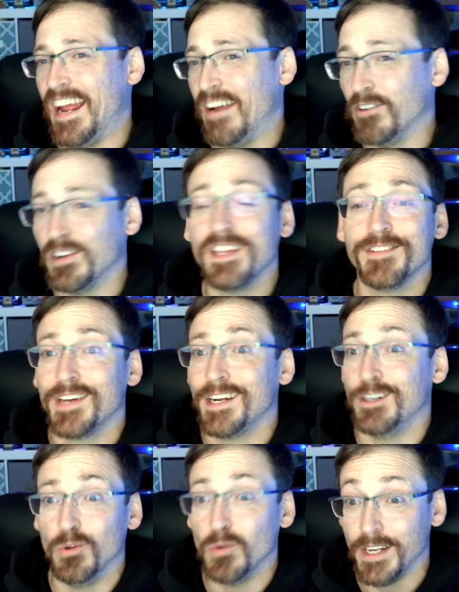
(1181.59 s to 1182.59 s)
everything that
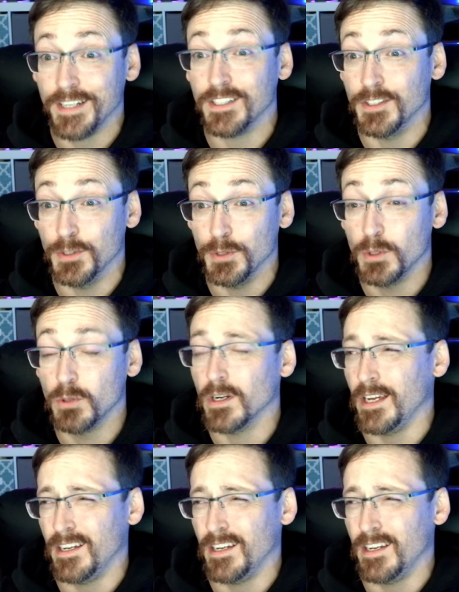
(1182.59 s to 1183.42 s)
I don't like to do.